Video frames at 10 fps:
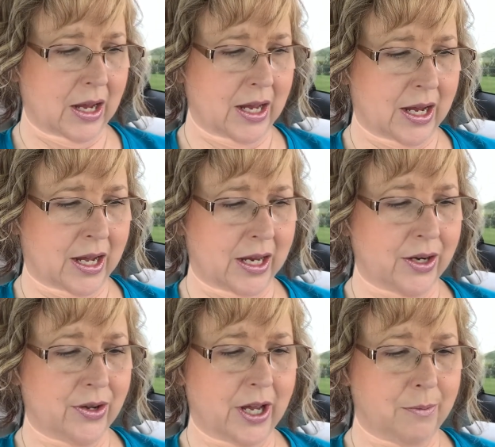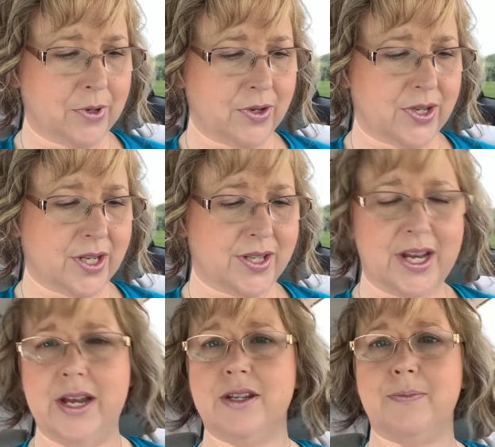Uh, it'll help you to
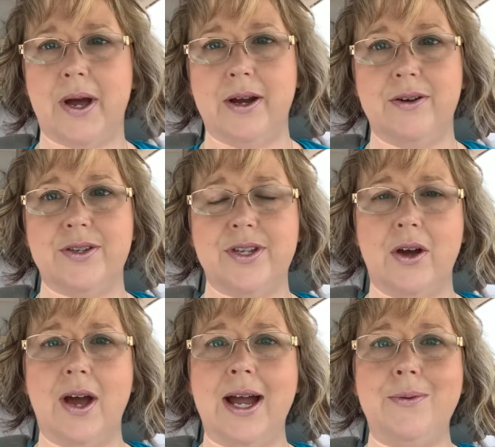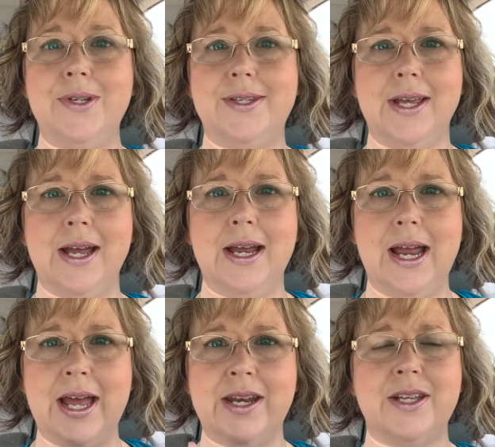stay inspired. So I would say
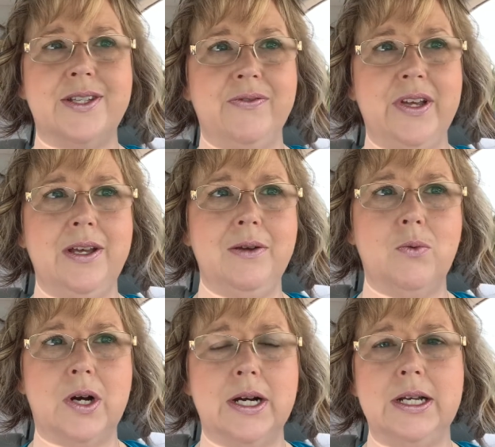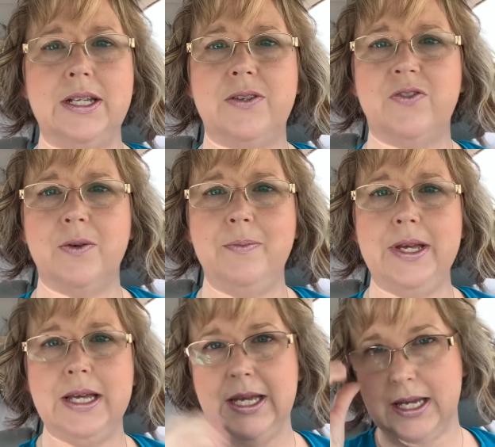N S V wise for
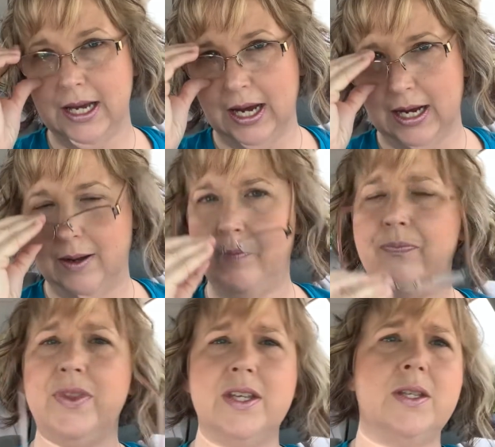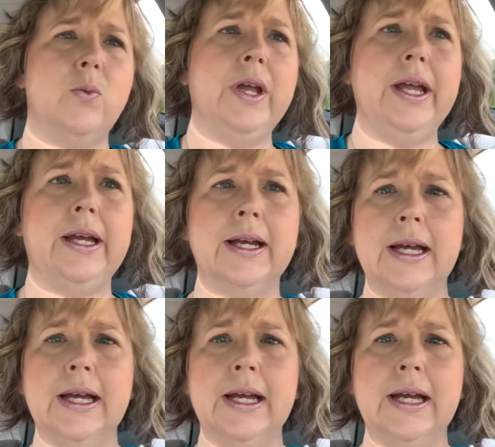me um, this week,